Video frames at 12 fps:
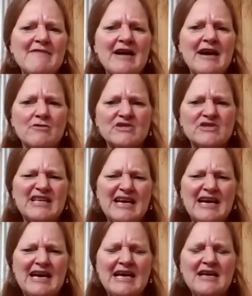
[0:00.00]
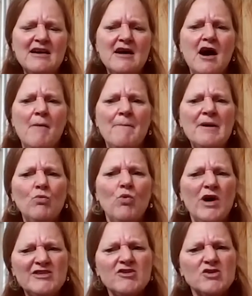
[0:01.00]
hours a day, but
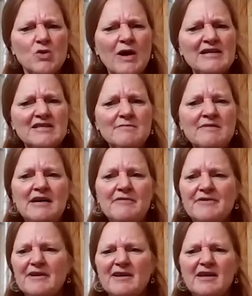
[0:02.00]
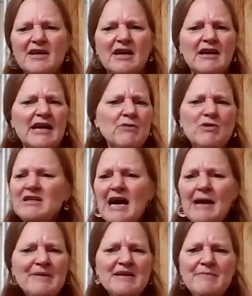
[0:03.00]
once or twice a month, it would
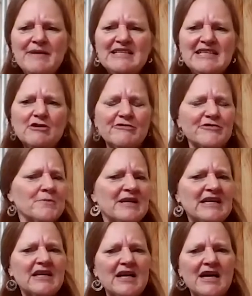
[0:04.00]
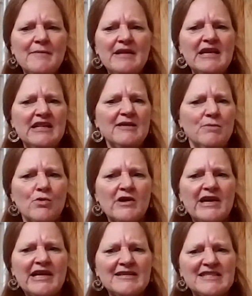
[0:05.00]
not be a big deal for me to come in the
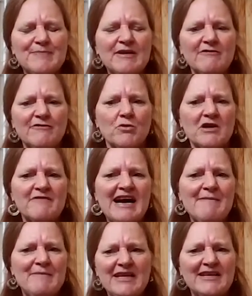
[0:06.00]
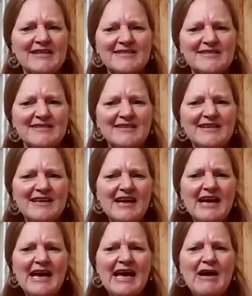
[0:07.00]
morning and spend 45 minutes.
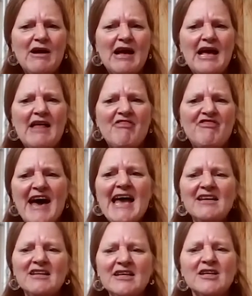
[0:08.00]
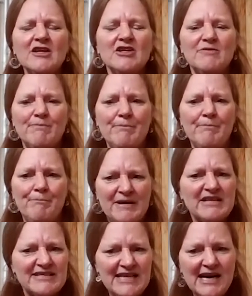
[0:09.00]
That little
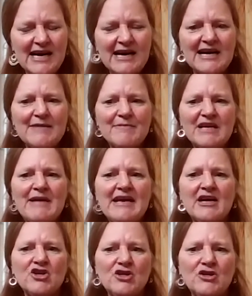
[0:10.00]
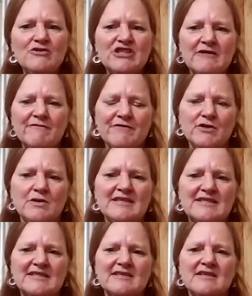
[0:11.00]
bit of time can make a huge
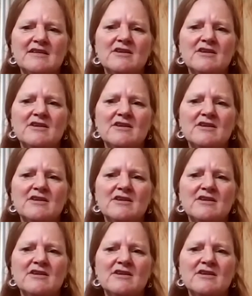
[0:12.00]
influence